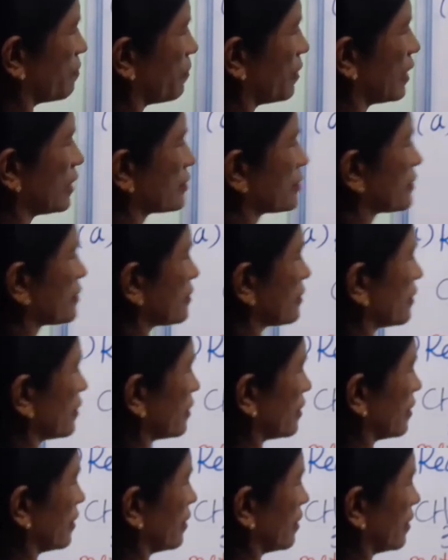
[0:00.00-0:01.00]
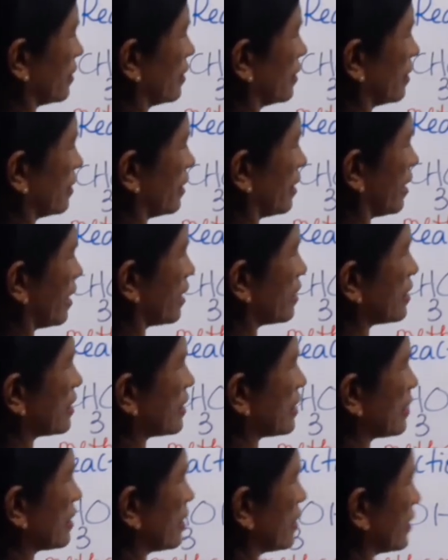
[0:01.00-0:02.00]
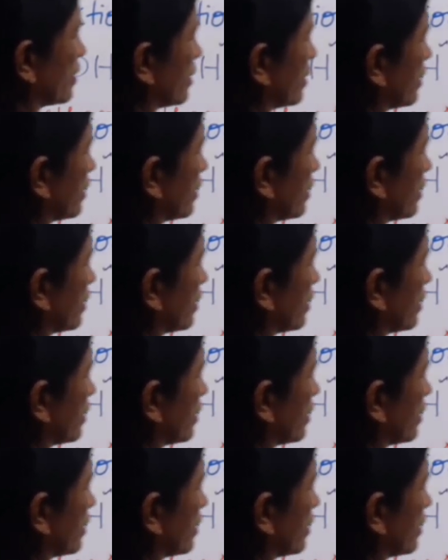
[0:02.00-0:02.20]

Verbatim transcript: plus N E